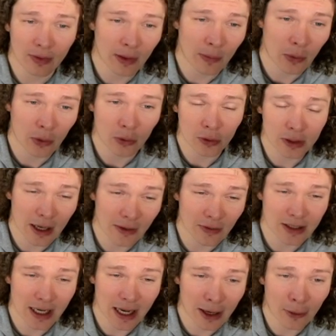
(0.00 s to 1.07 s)
Then we'd also have a
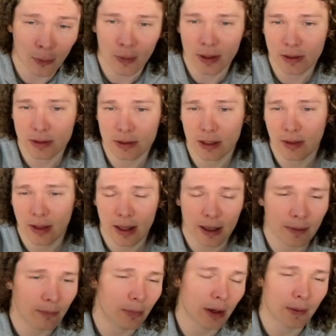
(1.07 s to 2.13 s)
Tailwind in
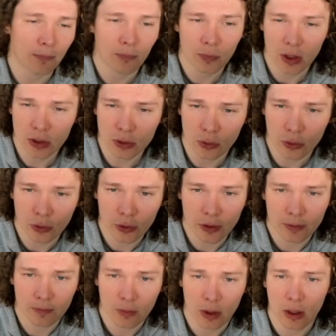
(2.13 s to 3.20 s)
there, but it's all
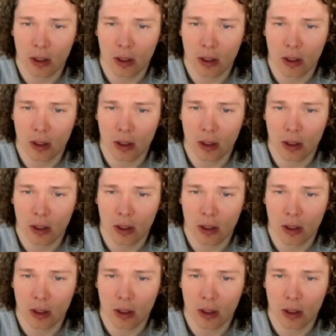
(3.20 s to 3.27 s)
good.